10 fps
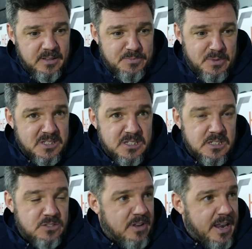this
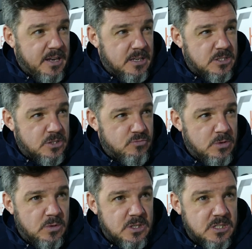business. It's relentless, it's
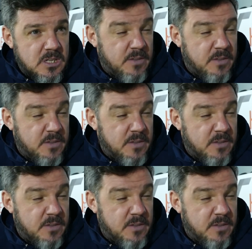ruthless.